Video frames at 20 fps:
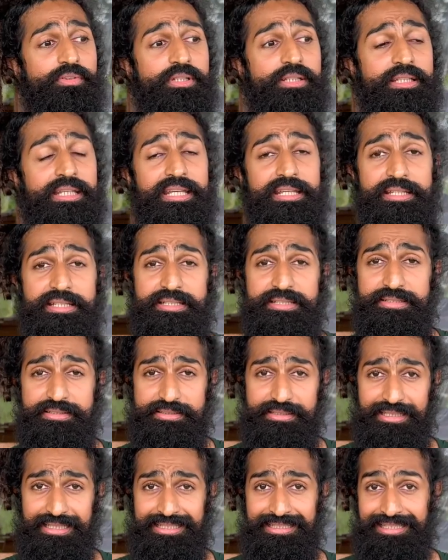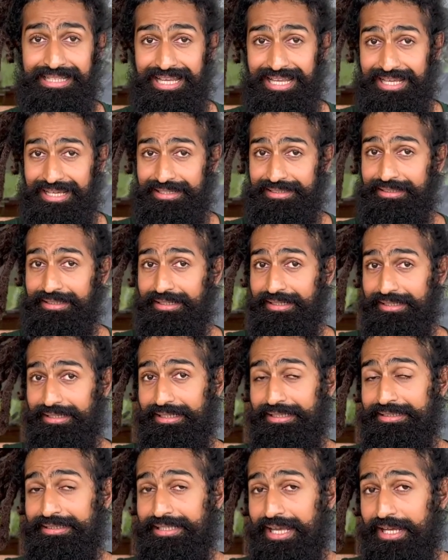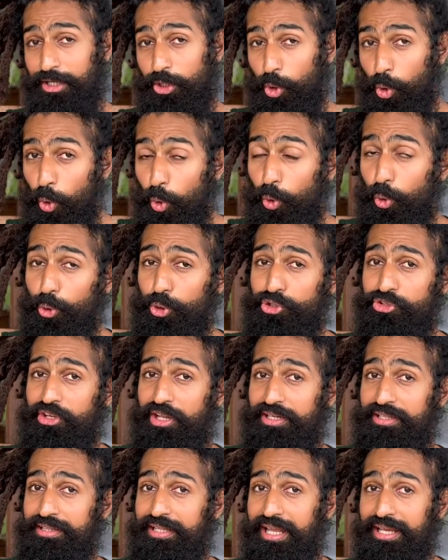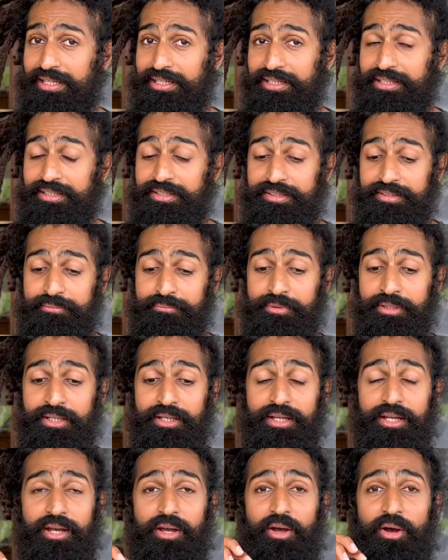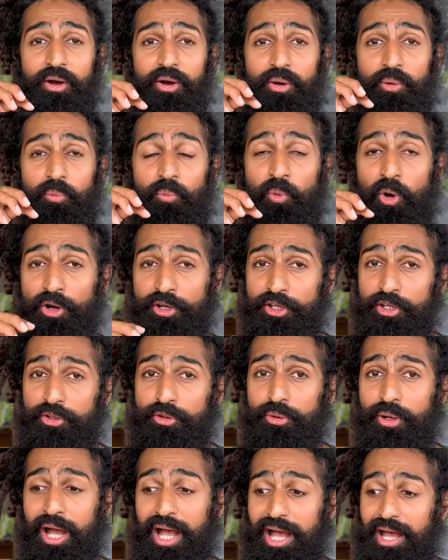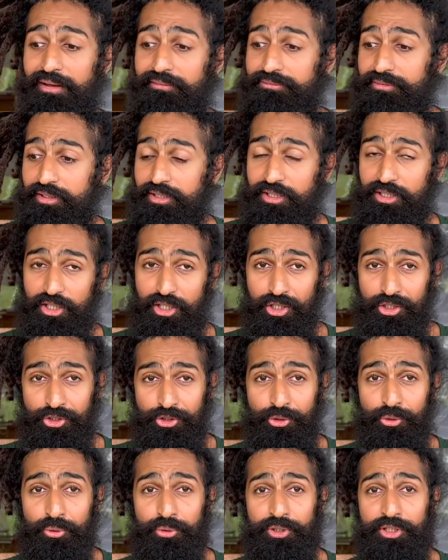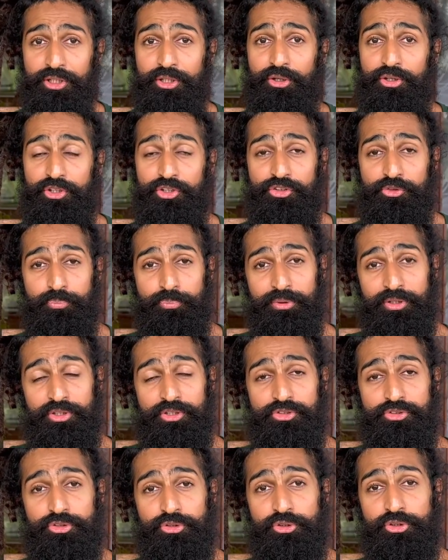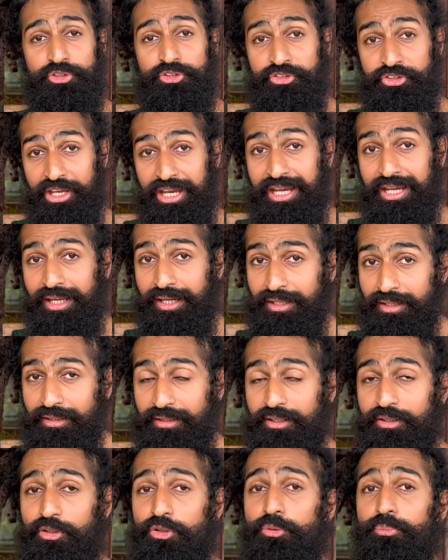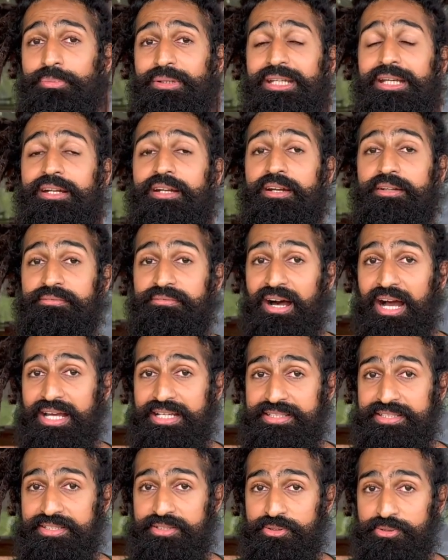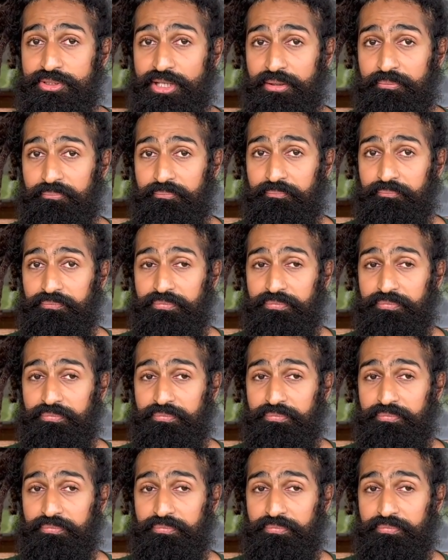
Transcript: the kings in their courts and in their kingdom wanted to have a yogi or a spiritual saint to be an advisor to them.